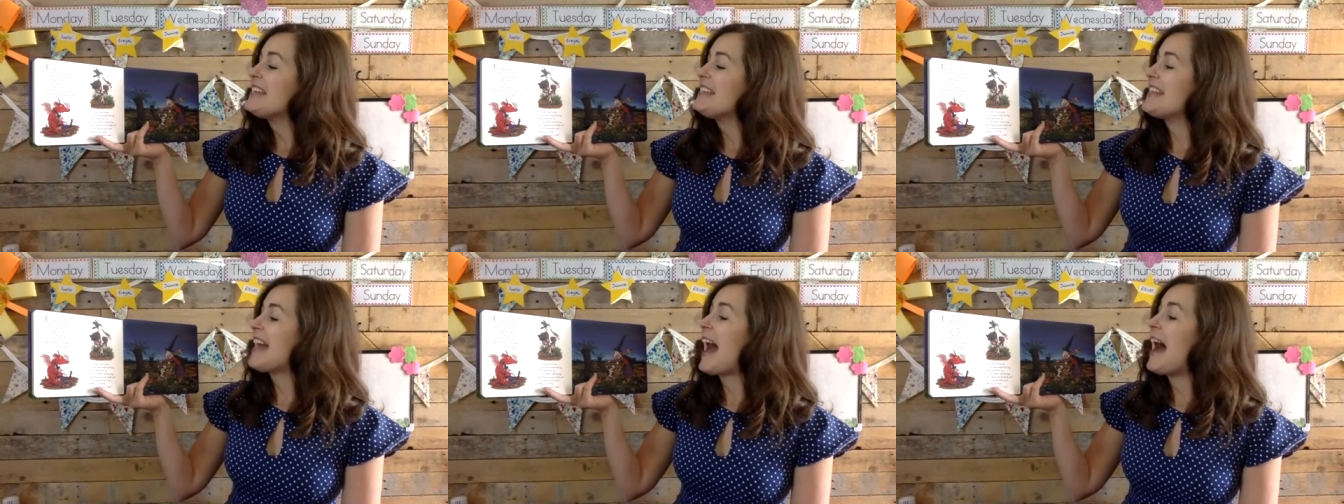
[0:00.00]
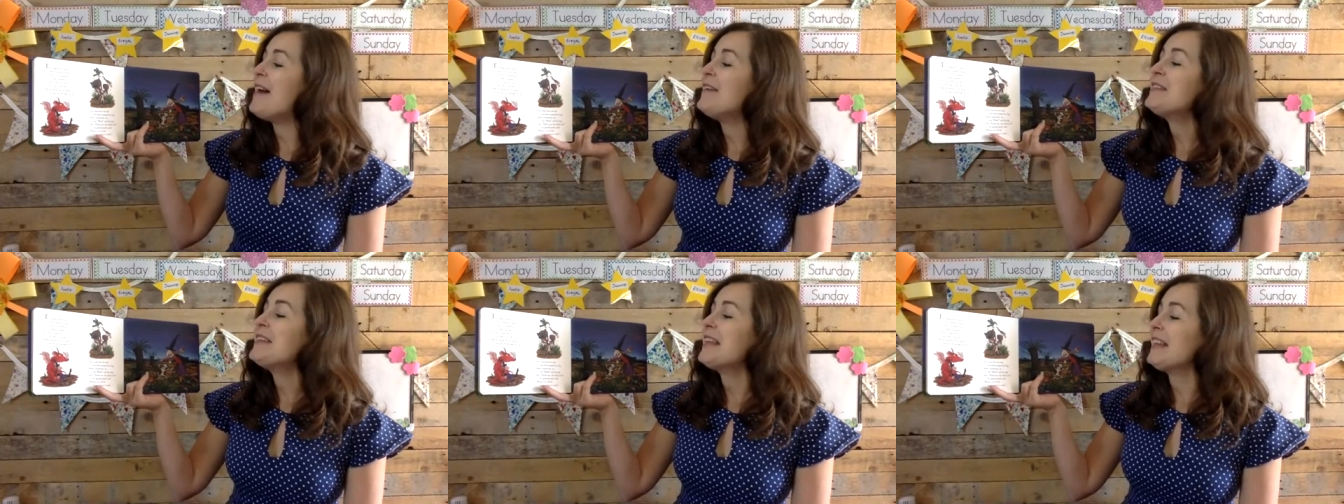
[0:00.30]

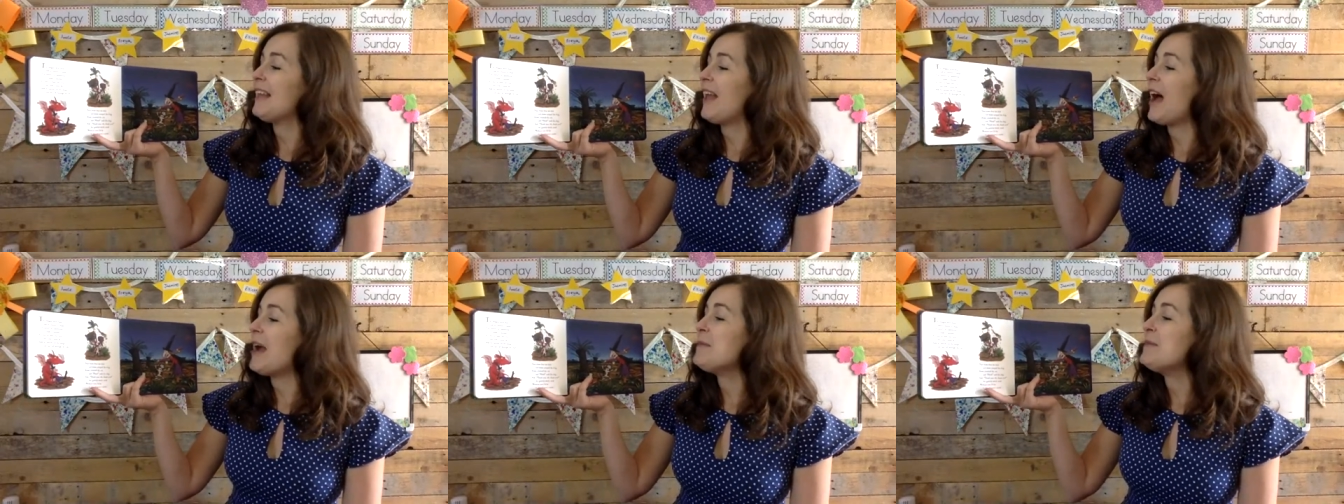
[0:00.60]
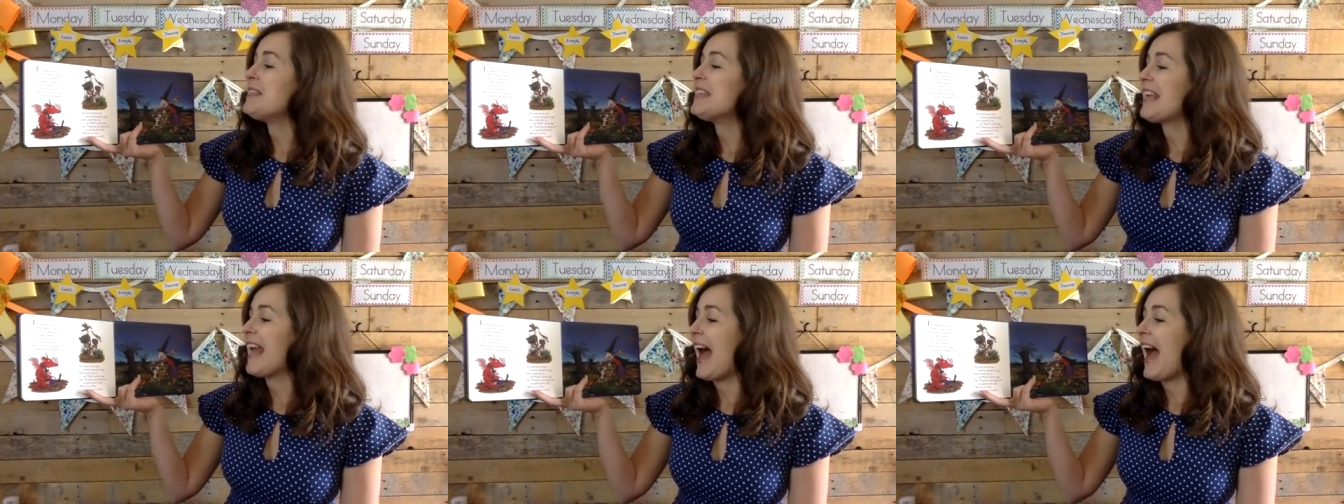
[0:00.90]
Down
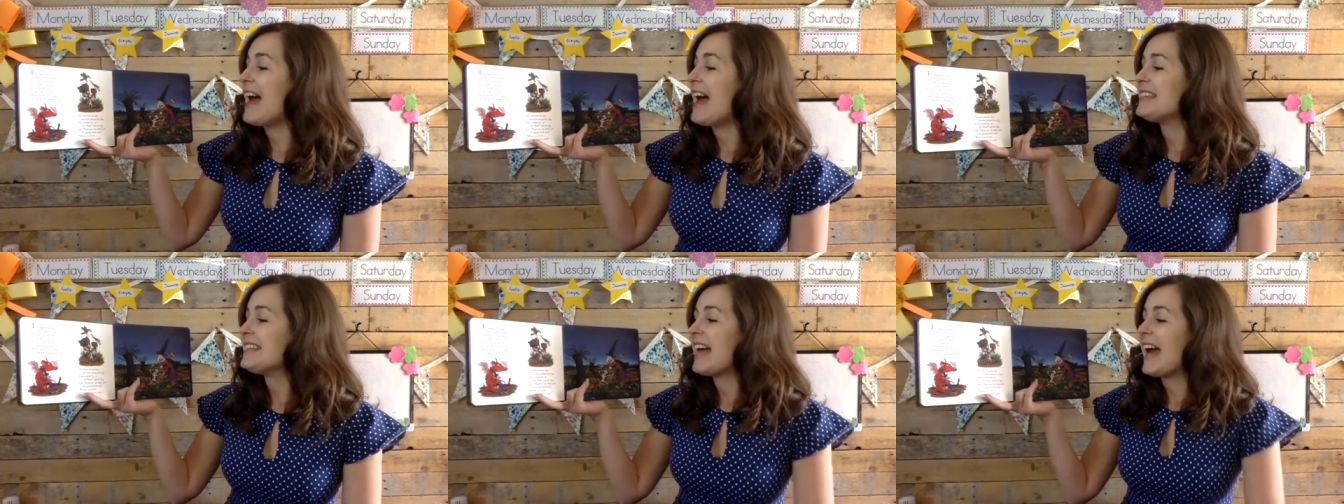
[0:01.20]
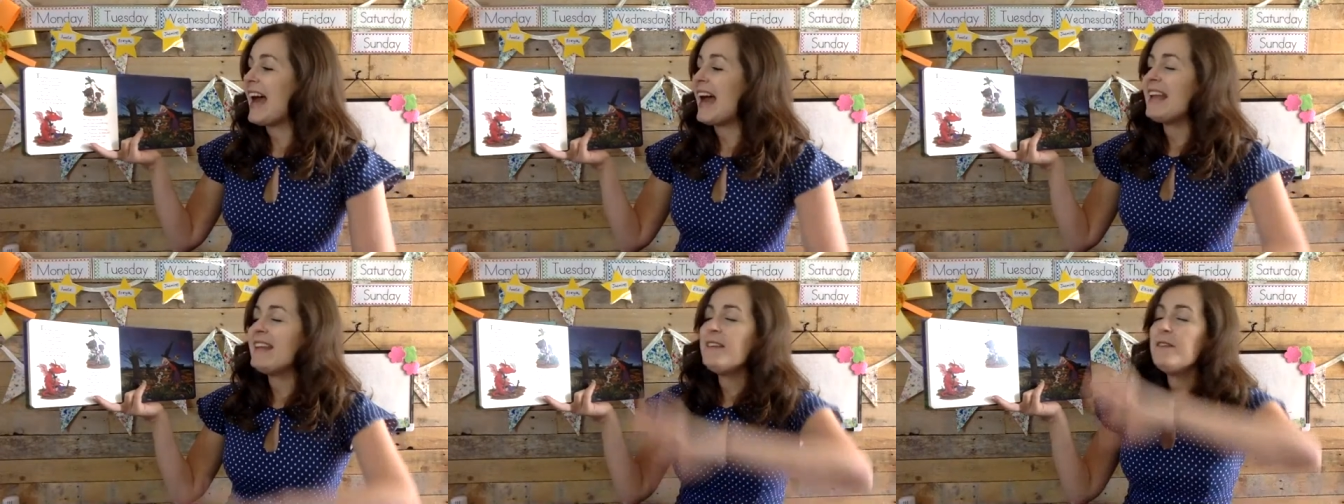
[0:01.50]
climbed the cat
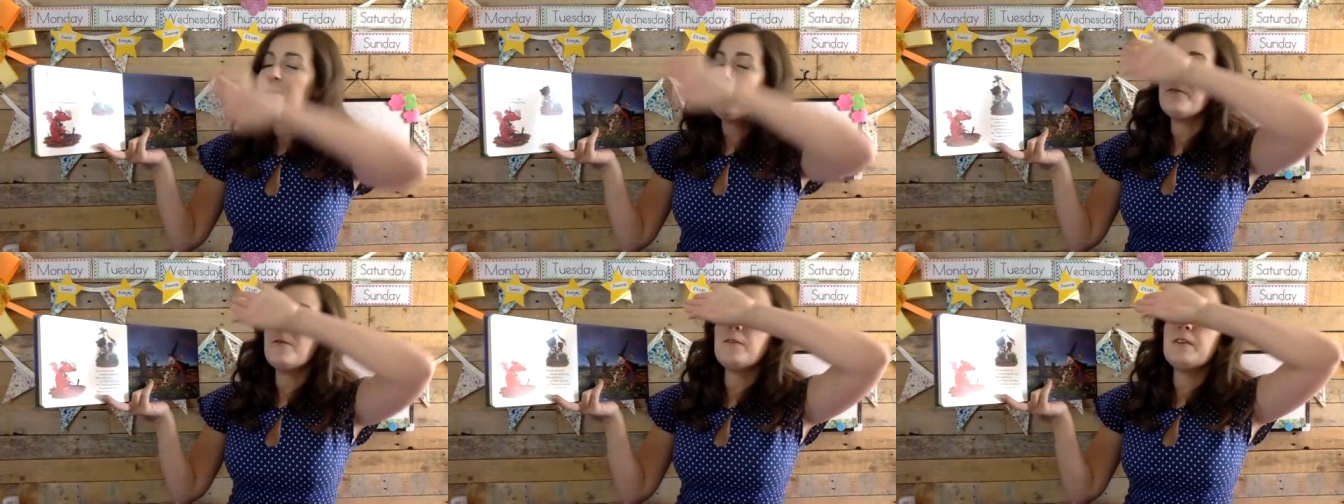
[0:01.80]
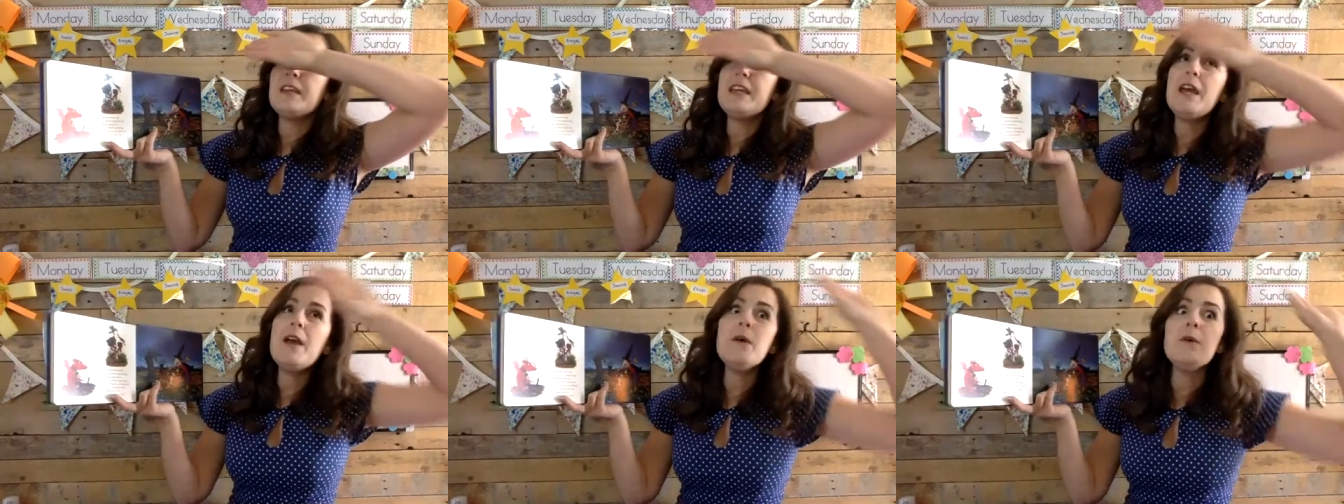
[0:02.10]
and
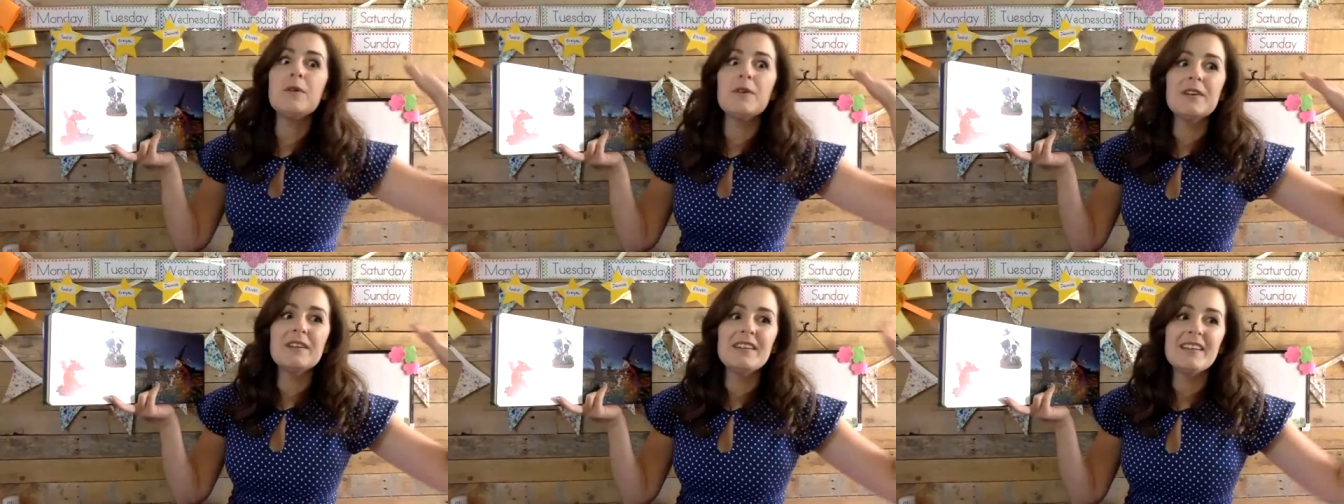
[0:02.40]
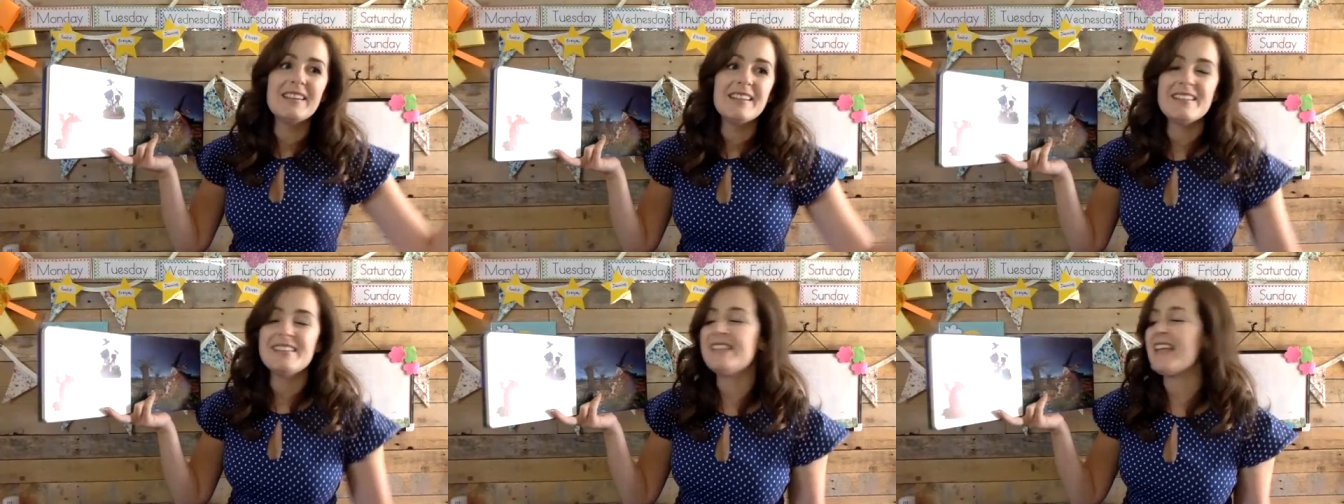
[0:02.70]
phew,
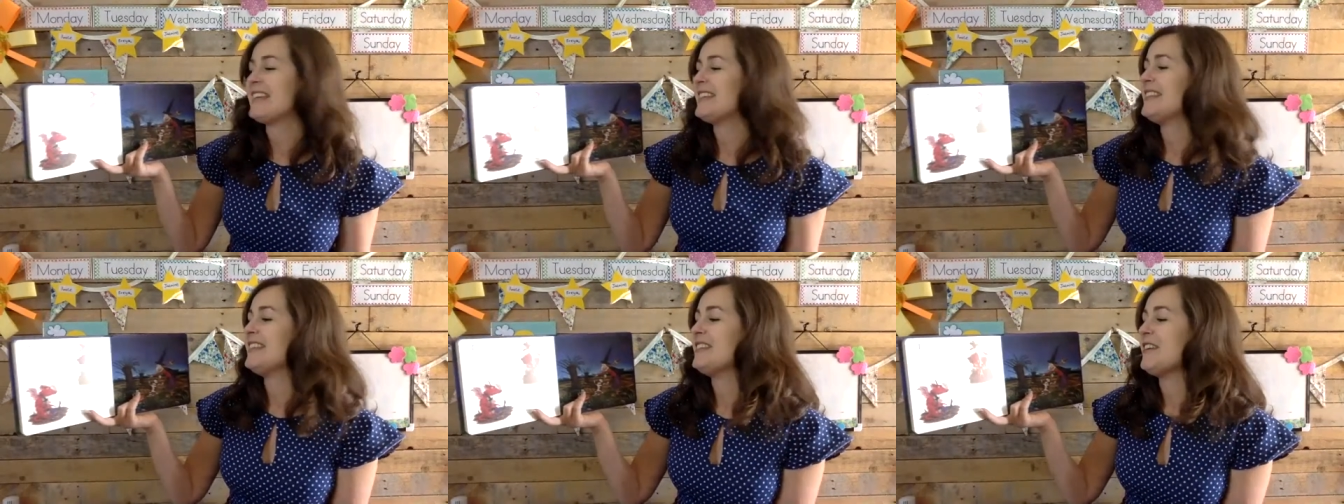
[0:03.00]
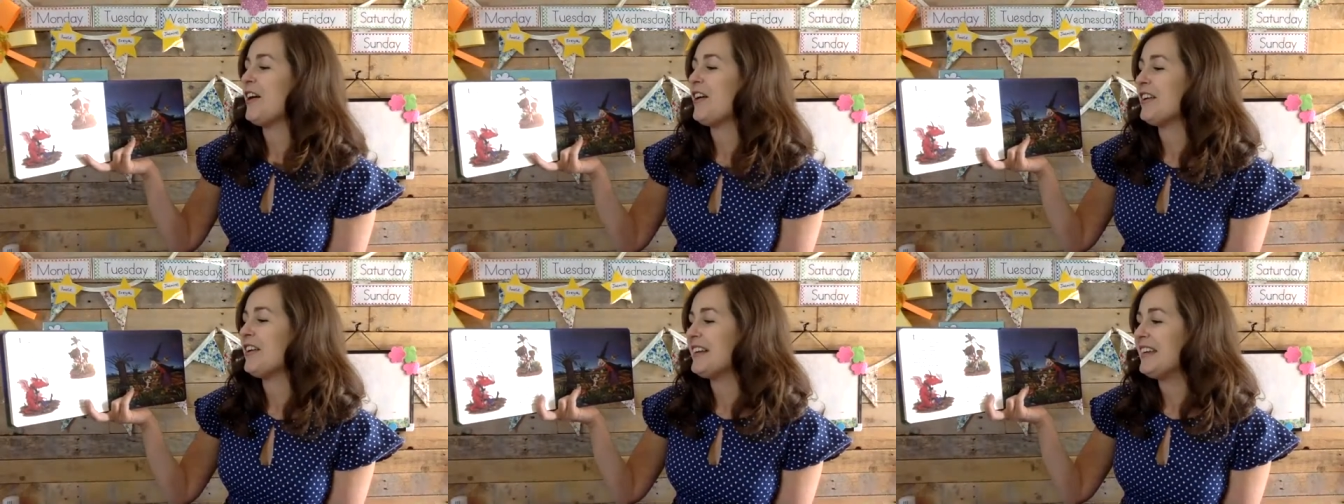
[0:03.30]
said the
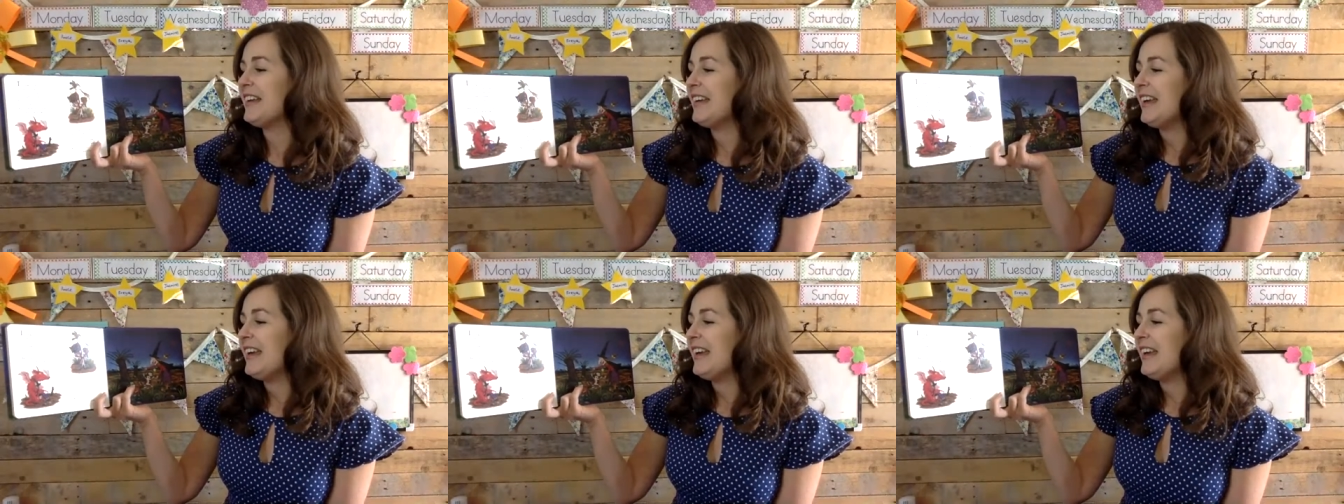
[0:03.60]
dog.